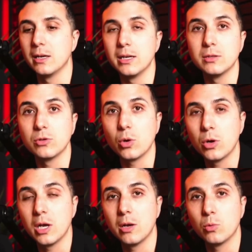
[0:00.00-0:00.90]
If you're
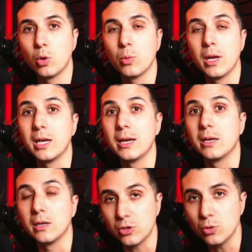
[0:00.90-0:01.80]
not role playing,
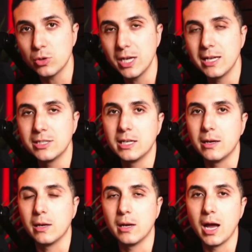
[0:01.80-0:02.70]
you're guessing.
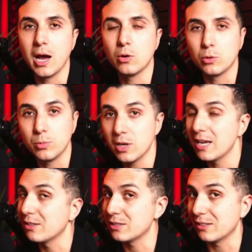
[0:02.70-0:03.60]
How you
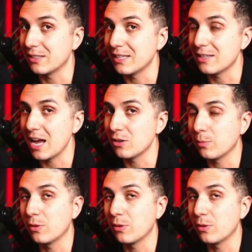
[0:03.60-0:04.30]
practice is how you